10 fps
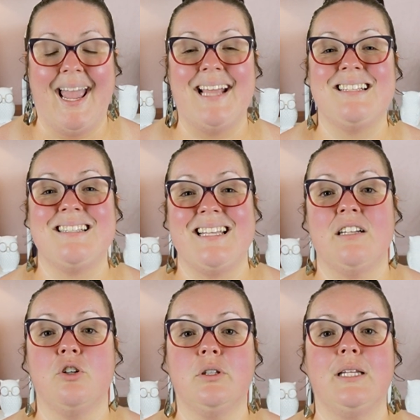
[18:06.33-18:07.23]
A
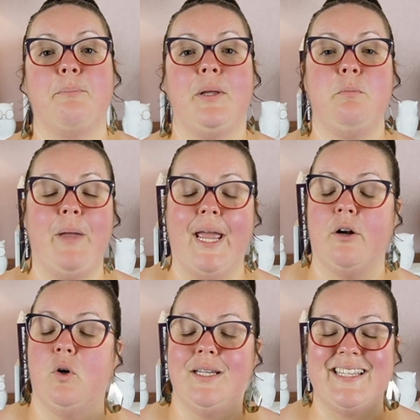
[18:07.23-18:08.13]
standard lipid
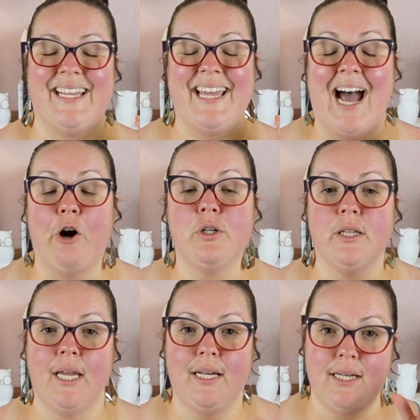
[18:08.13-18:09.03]
panel is a
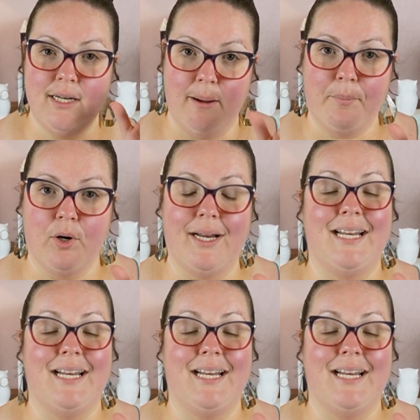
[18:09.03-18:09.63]
calculated number.